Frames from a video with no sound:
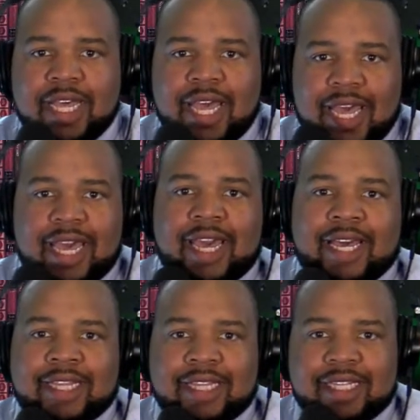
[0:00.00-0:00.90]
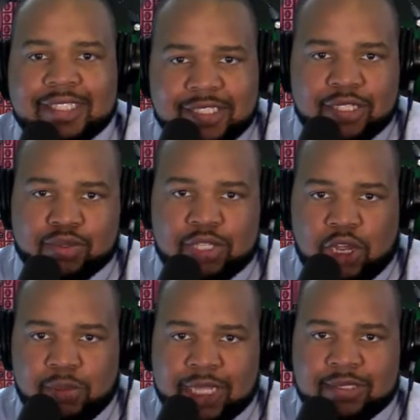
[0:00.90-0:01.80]
And since we're talking
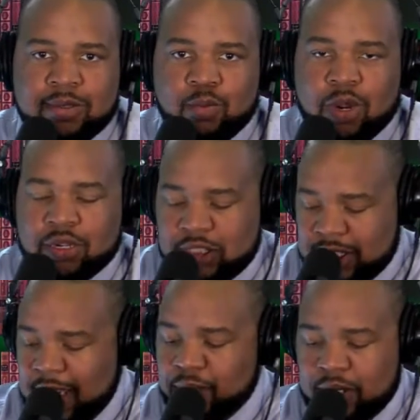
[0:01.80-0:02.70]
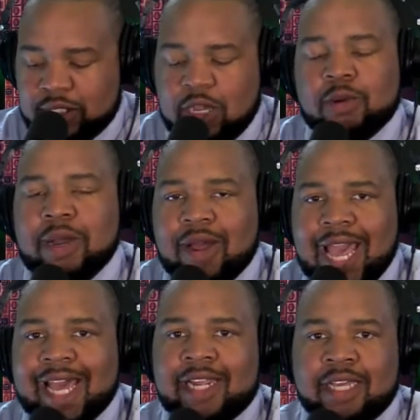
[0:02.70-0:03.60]
about teamwork, today we're going to talk about
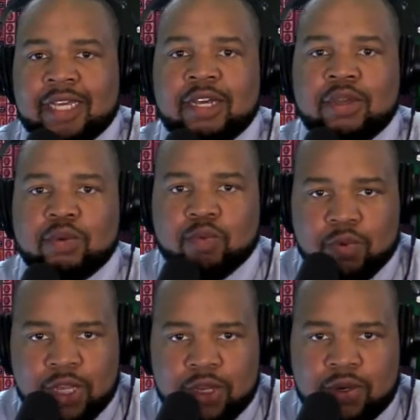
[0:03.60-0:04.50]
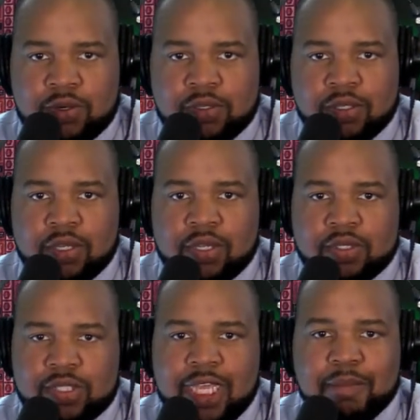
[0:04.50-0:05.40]
adding real
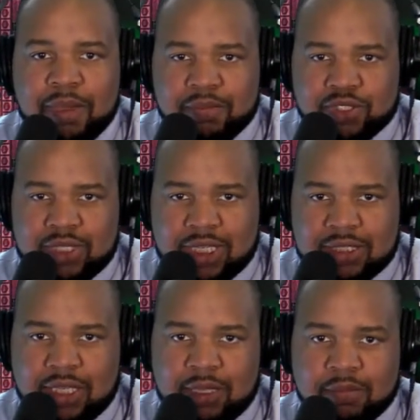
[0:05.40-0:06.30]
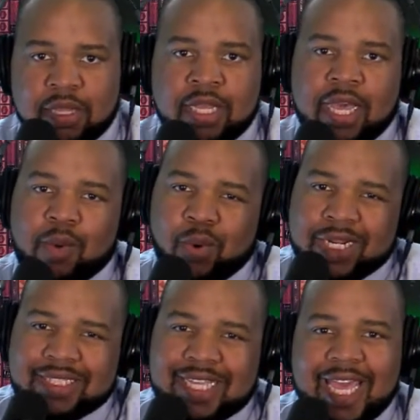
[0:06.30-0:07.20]
team members to your team and what
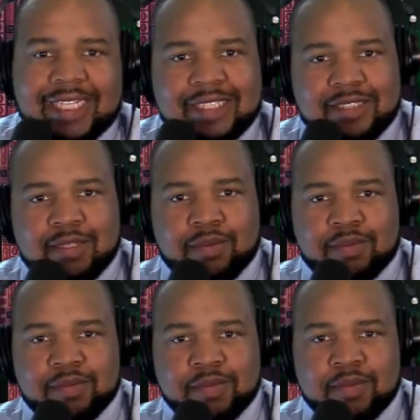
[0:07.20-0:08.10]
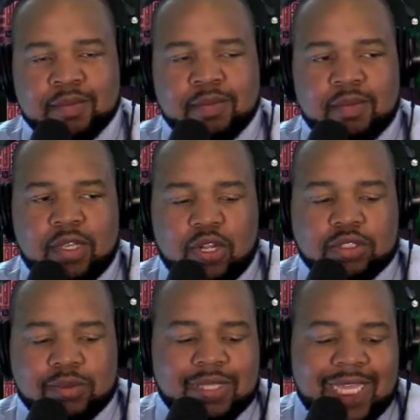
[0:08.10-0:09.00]
it takes and some
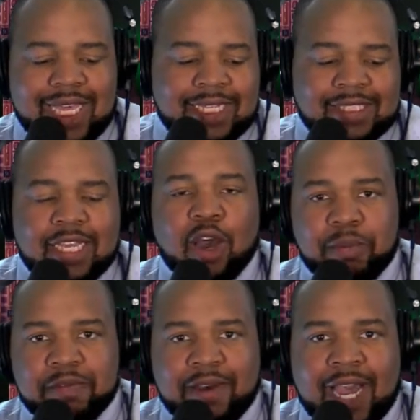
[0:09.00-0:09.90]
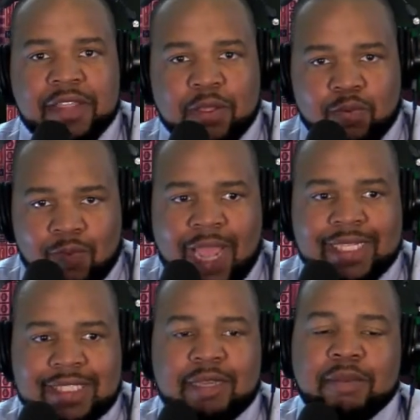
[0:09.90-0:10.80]
things to help you find the right
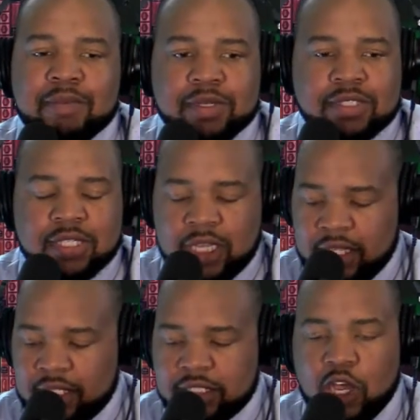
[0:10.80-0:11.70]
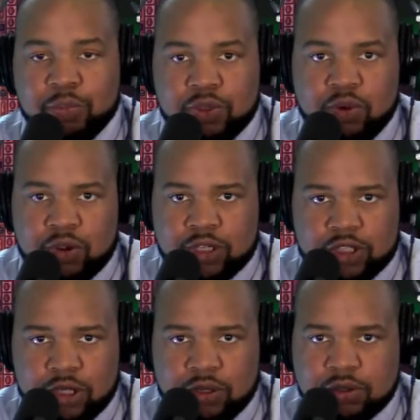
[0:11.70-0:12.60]
team members to help you grow your
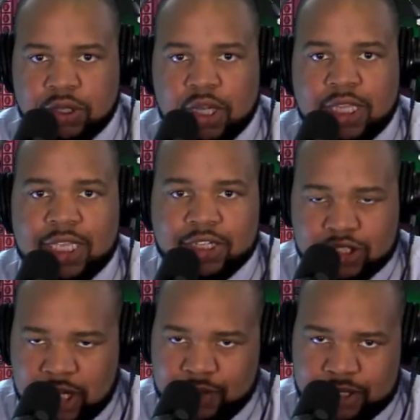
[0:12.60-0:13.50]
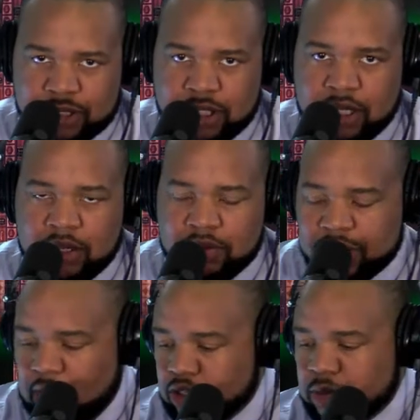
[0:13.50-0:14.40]
show. Yesterday we
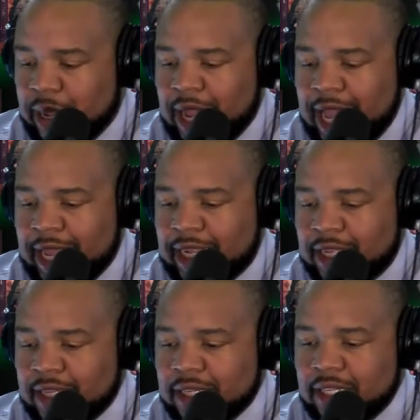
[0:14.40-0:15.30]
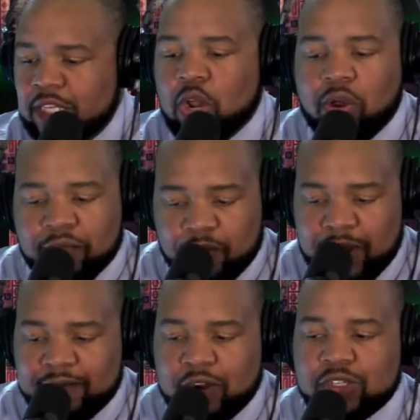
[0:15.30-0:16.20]
talked about adding, a free
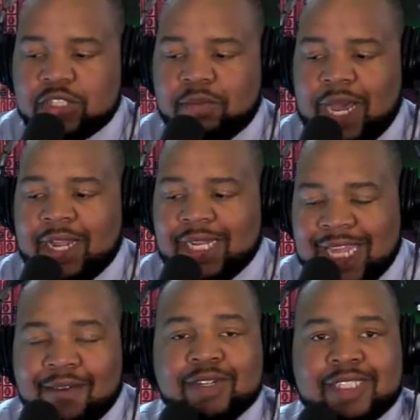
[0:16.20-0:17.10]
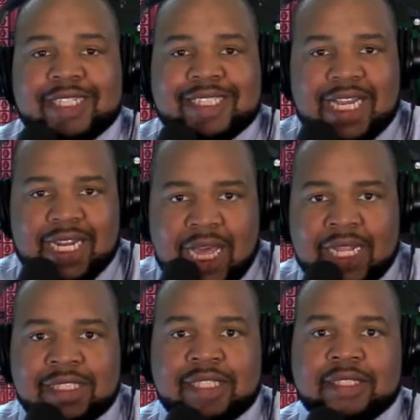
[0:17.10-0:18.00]
version by leveraging
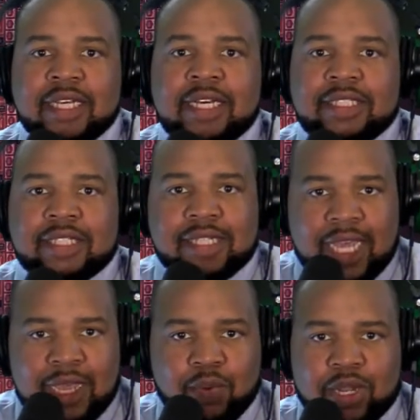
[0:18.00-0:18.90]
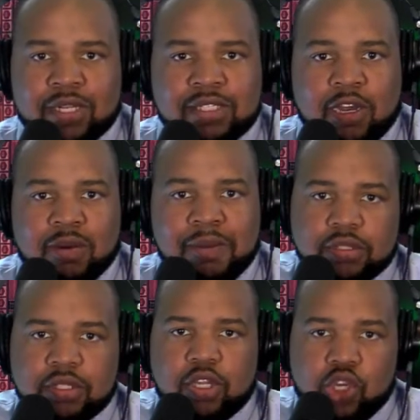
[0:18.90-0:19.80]
technologies. Today we're going to talk
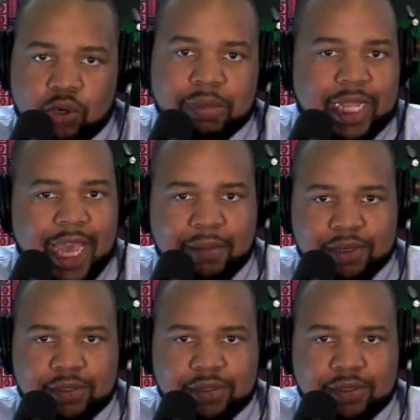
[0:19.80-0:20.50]
about human capital.